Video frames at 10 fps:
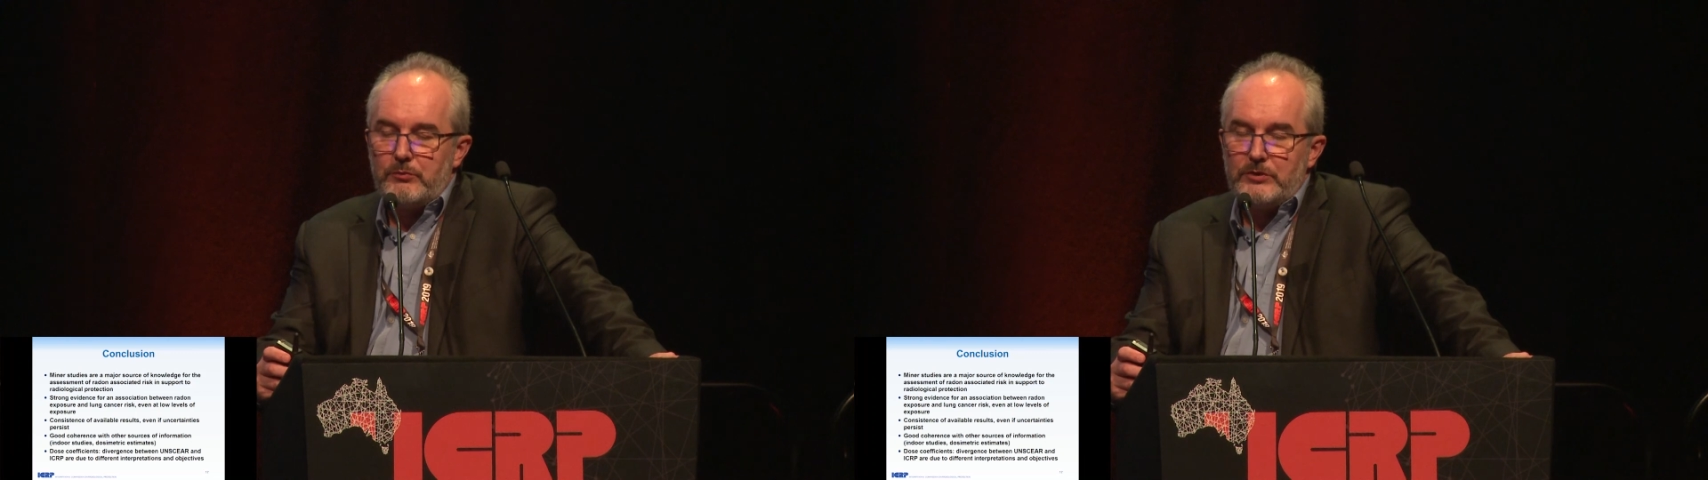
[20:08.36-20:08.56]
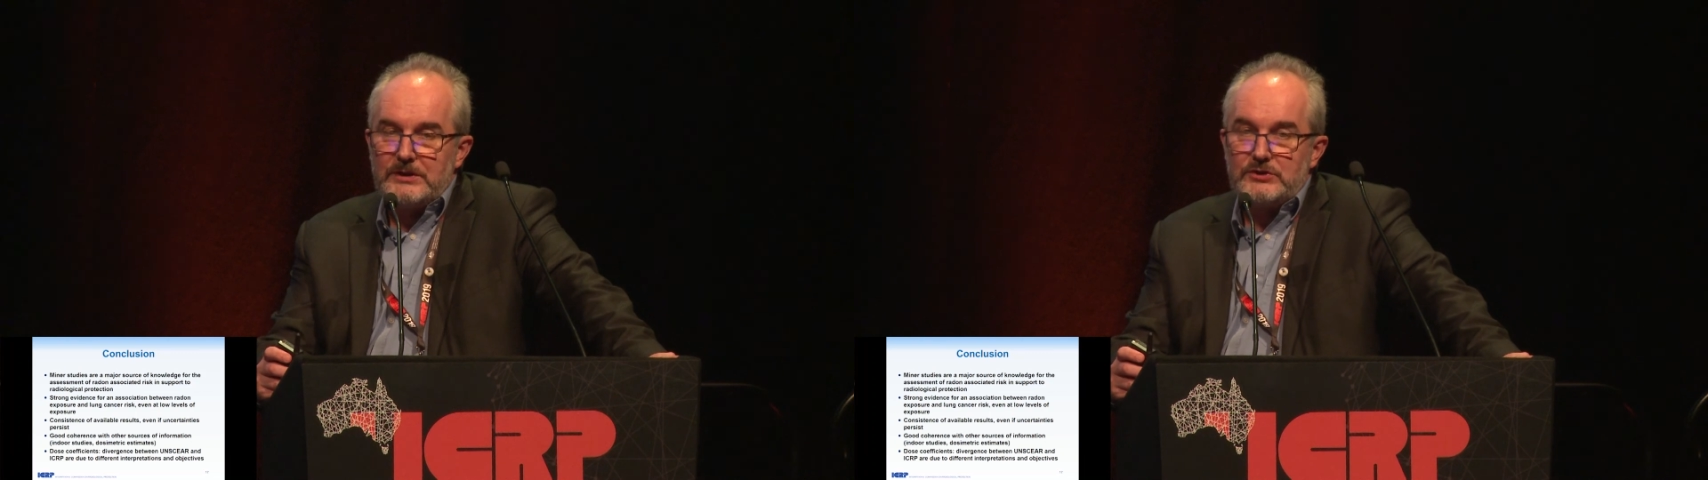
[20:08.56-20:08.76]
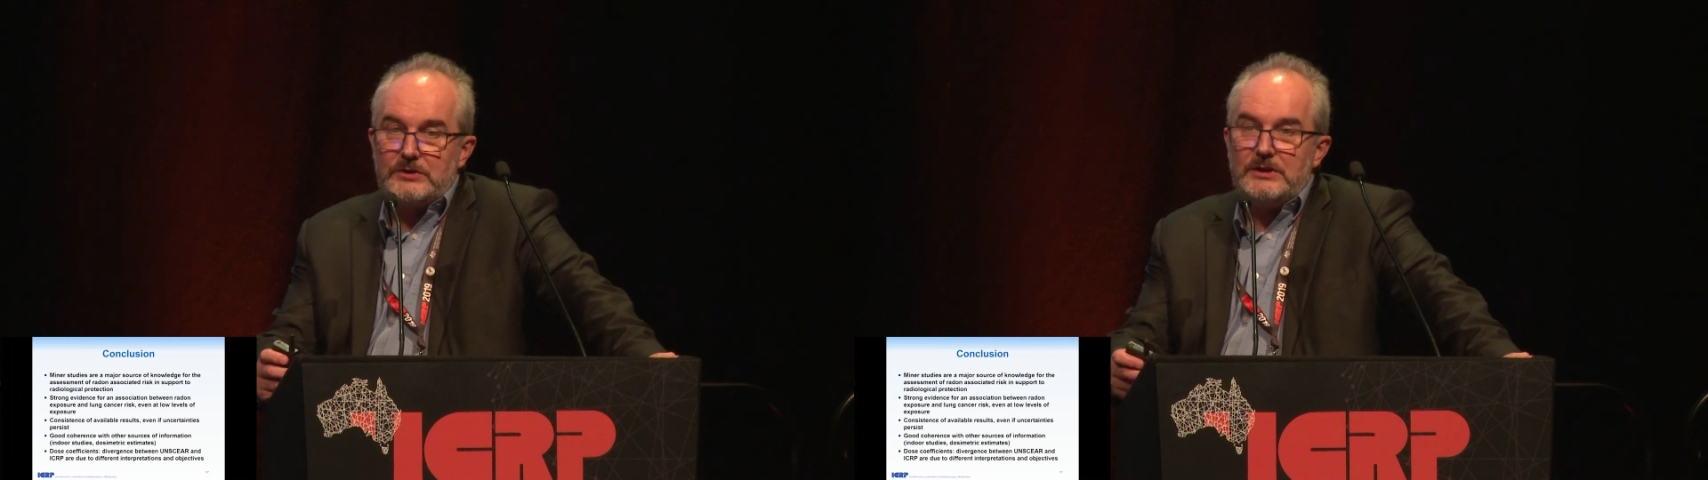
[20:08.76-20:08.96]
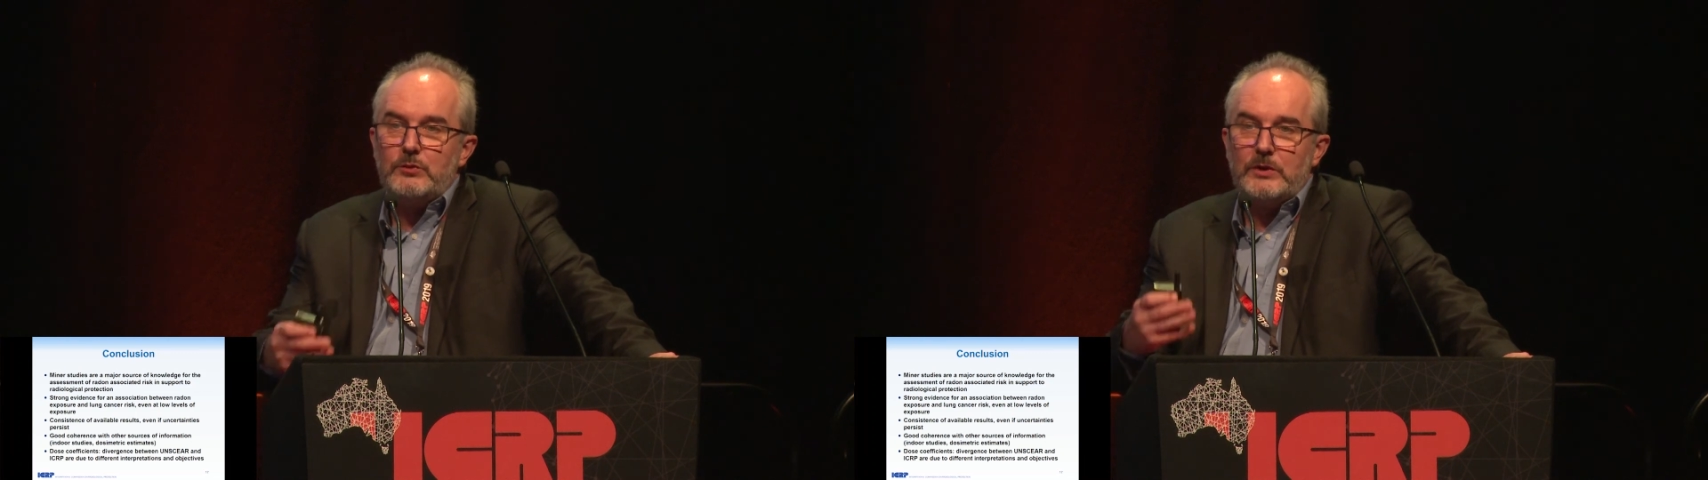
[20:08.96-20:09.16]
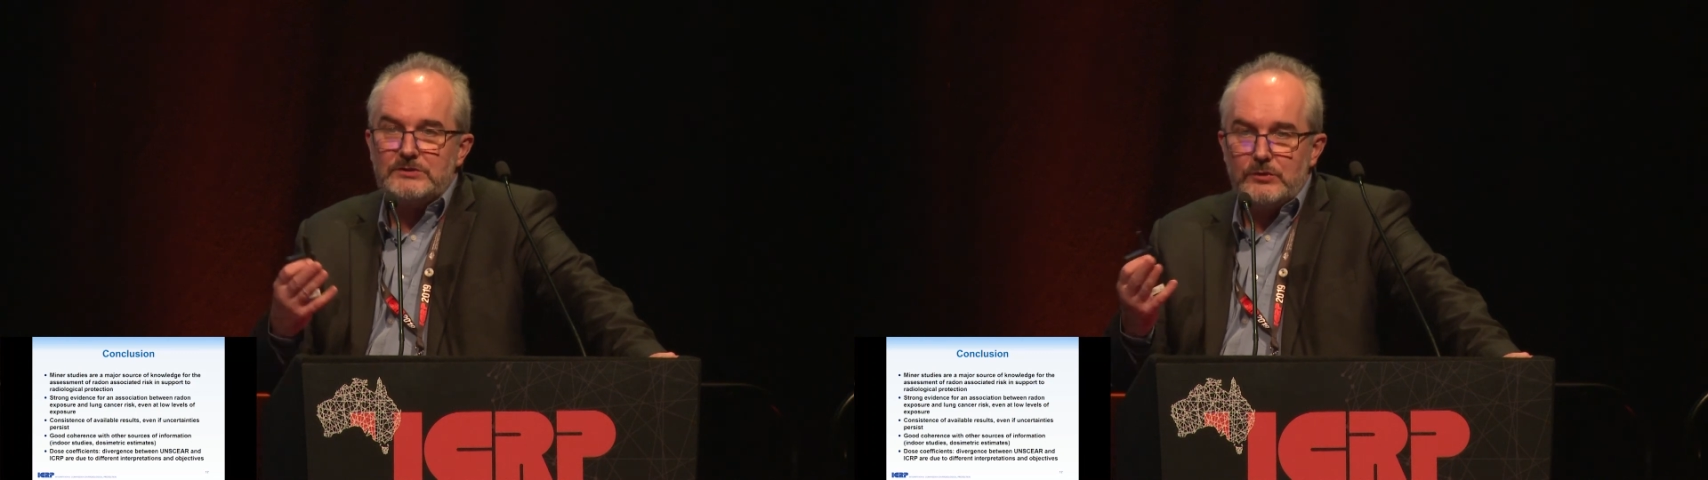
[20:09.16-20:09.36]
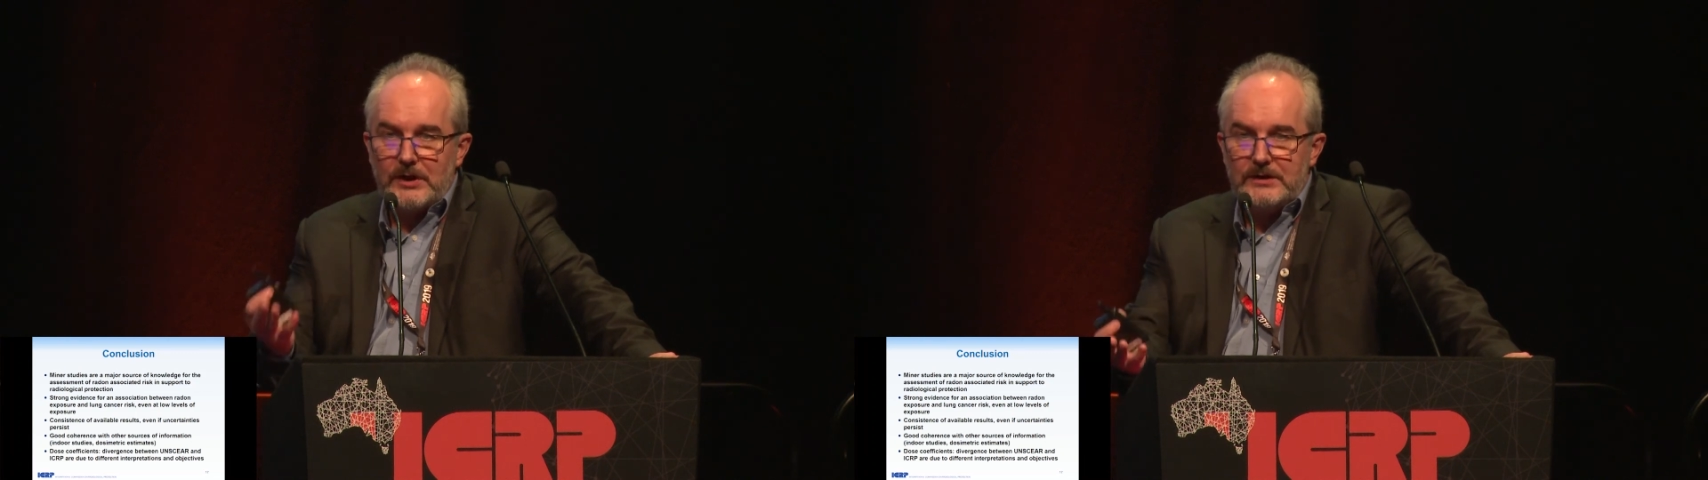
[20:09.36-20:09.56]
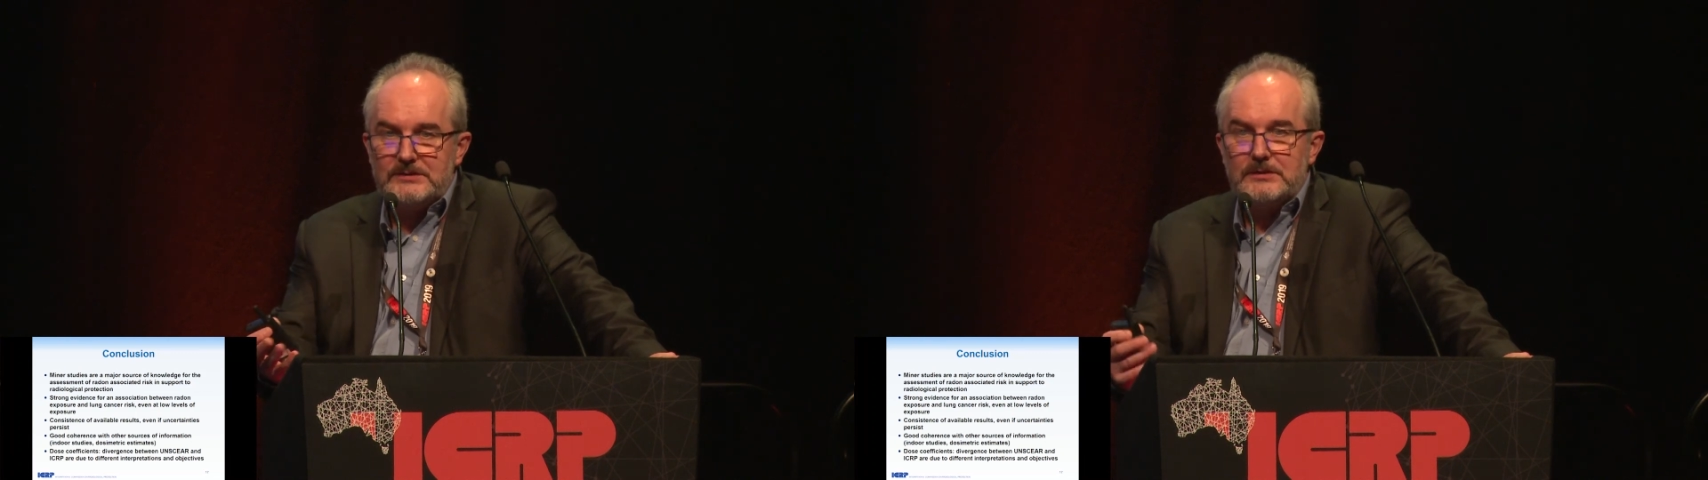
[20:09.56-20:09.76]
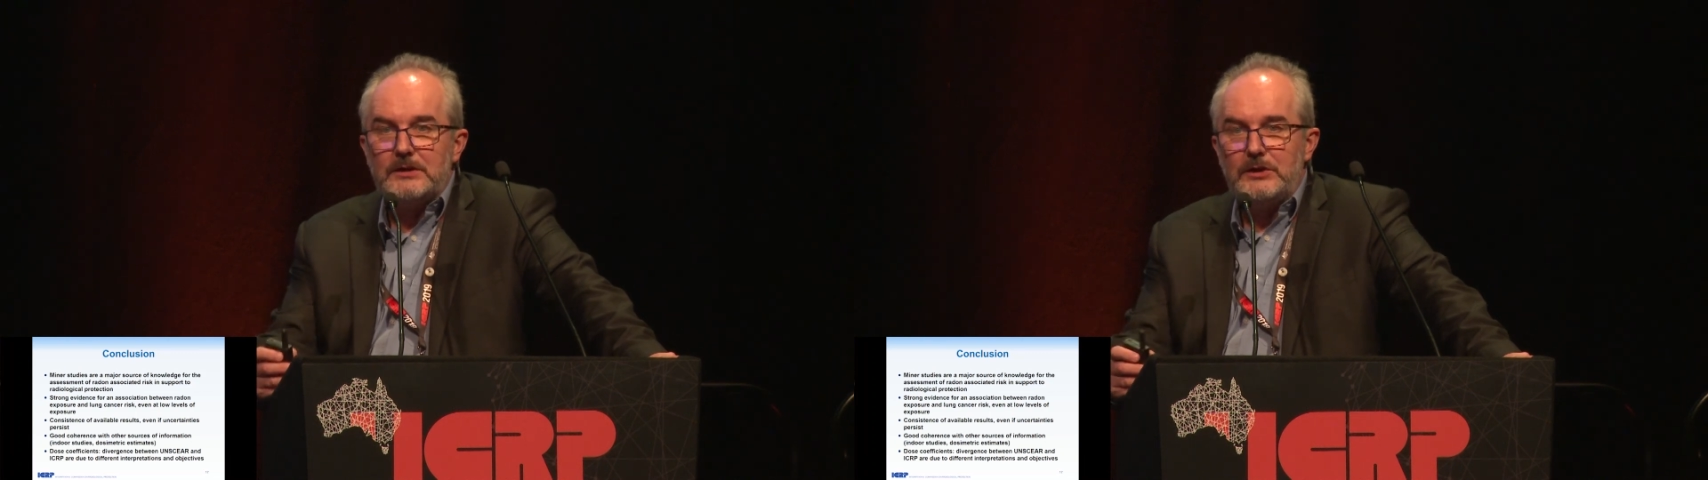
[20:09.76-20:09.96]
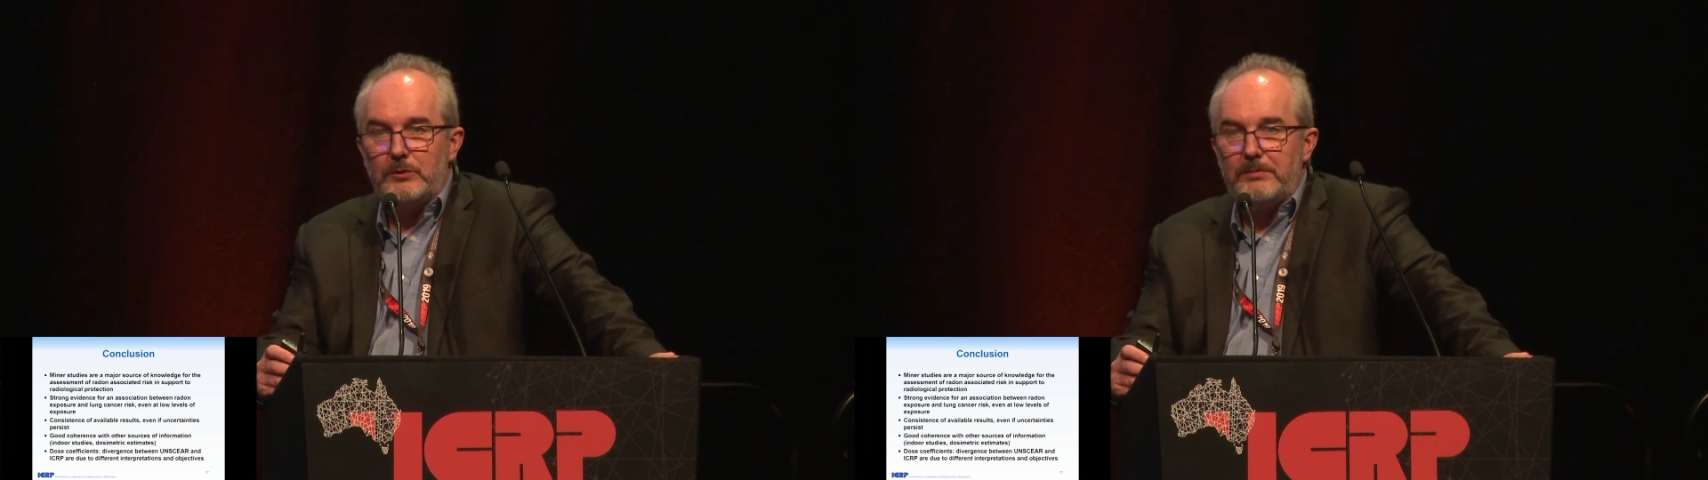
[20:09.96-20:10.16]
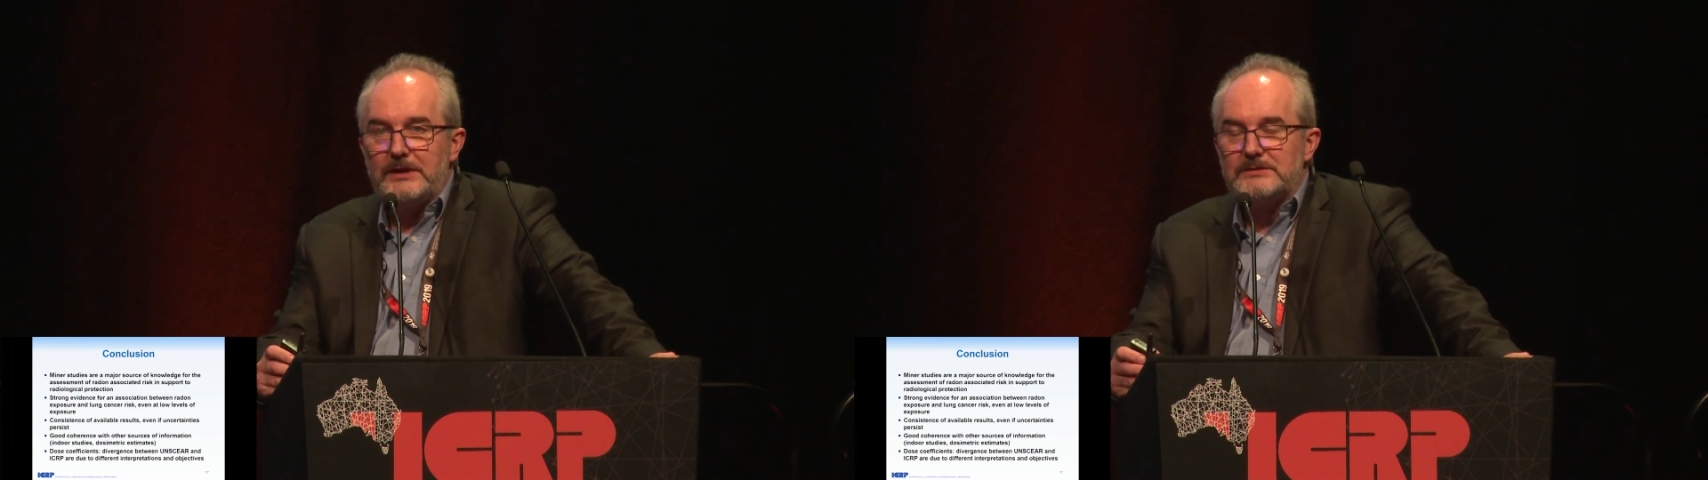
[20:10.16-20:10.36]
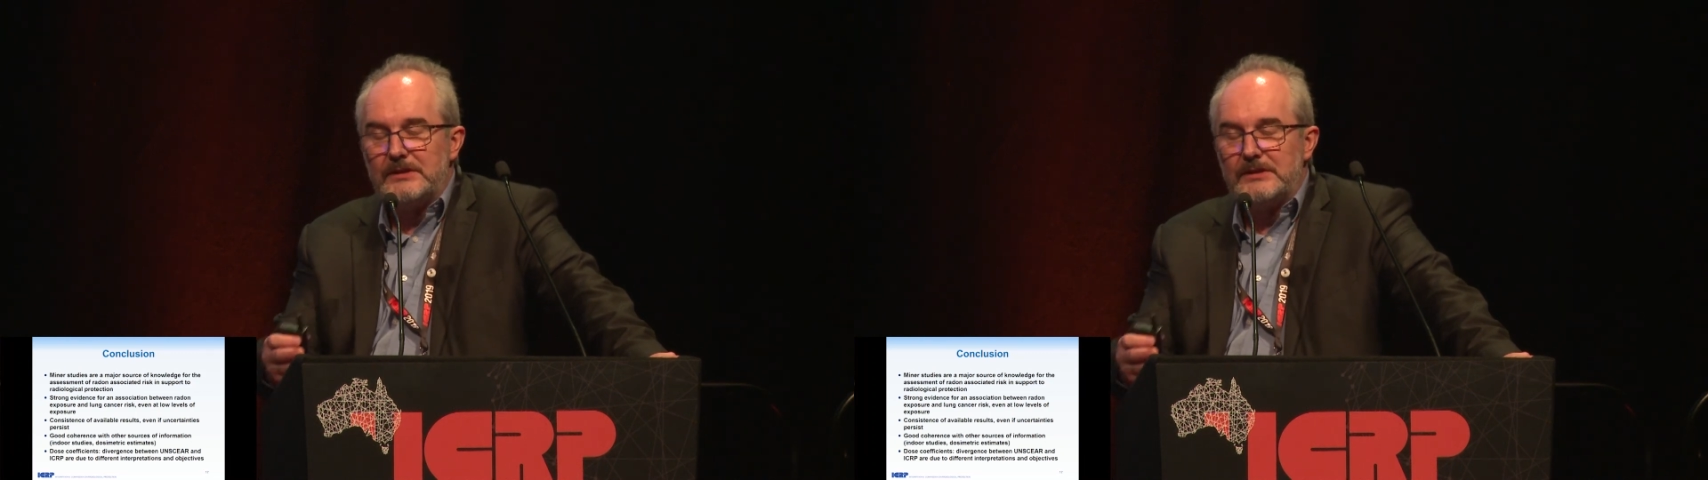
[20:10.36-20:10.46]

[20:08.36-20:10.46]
protection. It was the case in the past,